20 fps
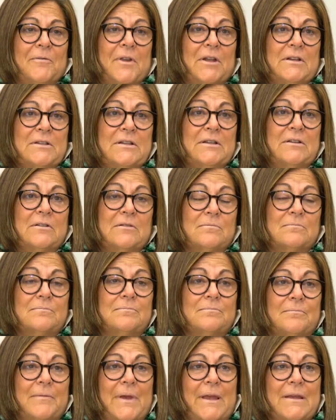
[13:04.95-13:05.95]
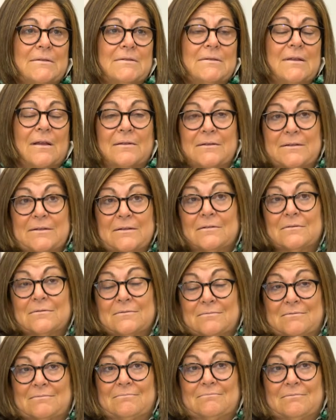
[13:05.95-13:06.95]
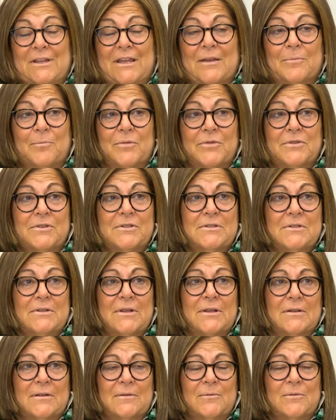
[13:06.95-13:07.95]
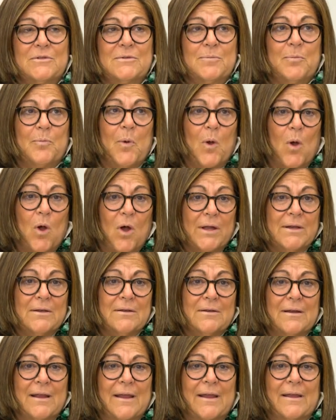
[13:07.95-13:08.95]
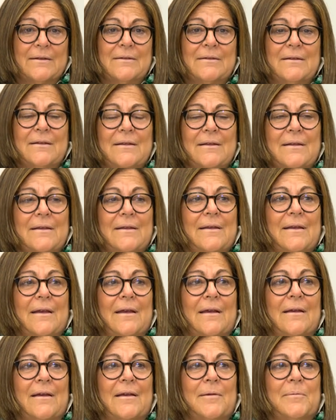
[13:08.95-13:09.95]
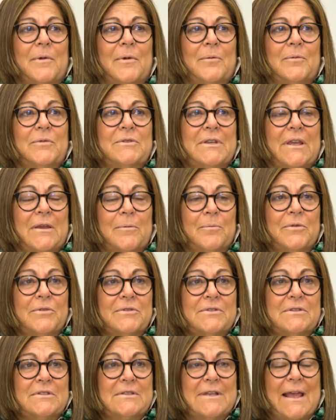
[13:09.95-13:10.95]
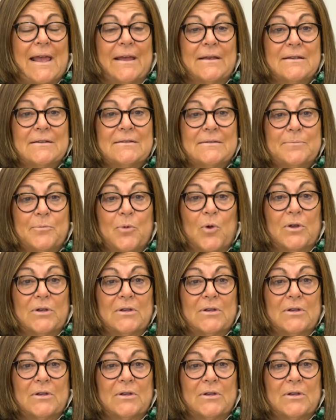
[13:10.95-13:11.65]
until Gimbel's was bought, and it was Gimbel's, Saks